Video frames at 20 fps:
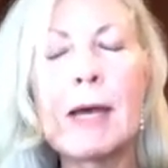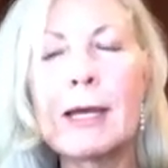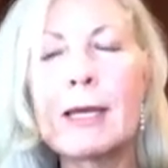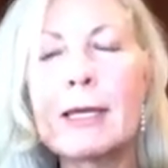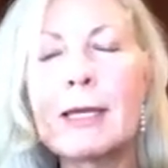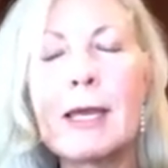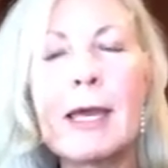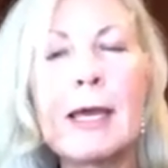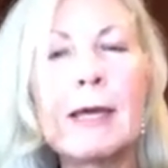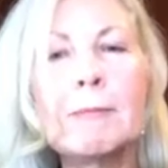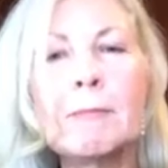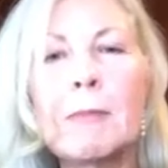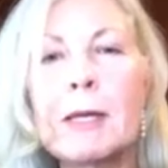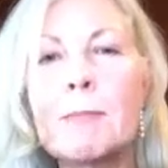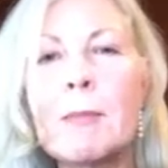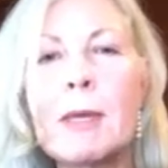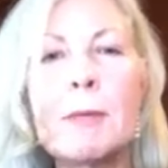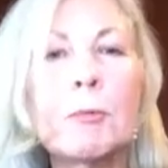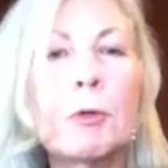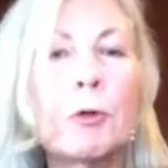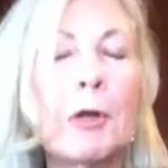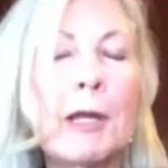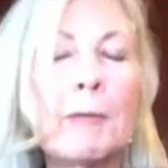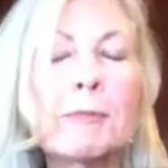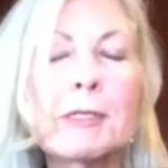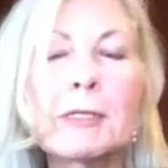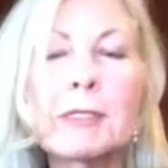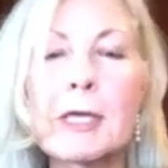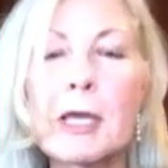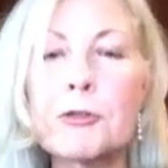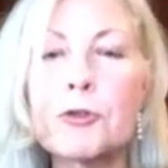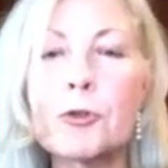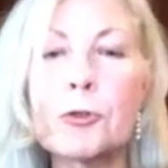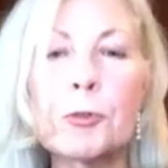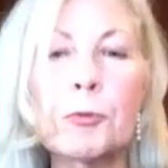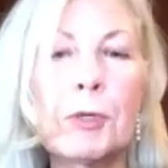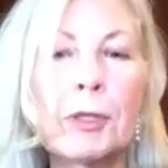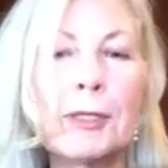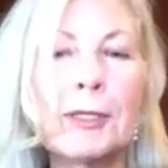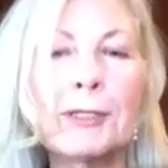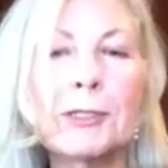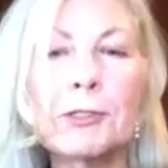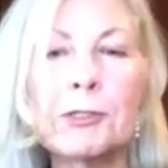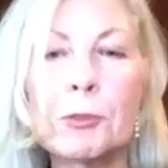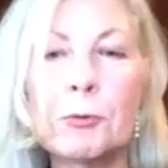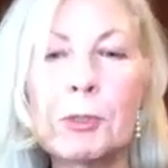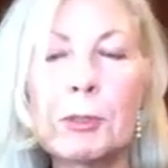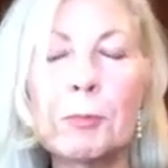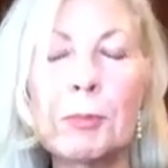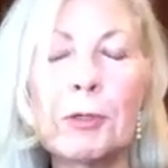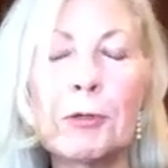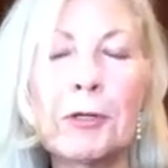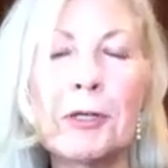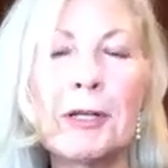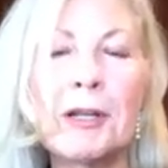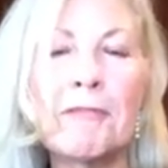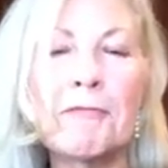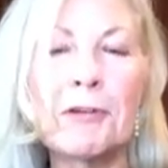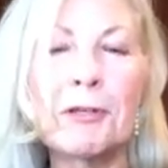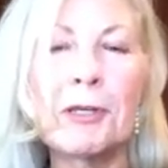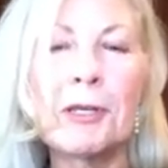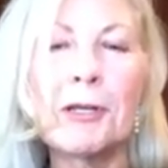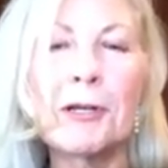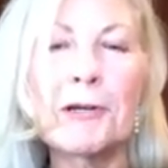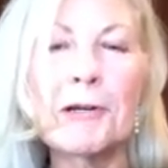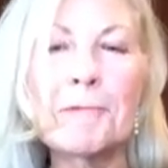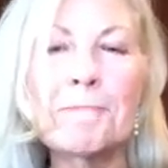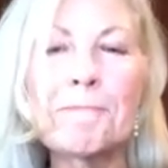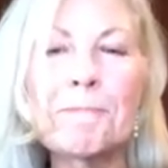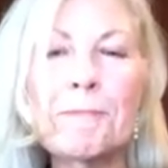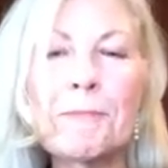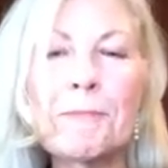I had my mammogram scheduled within a 2-week period every year.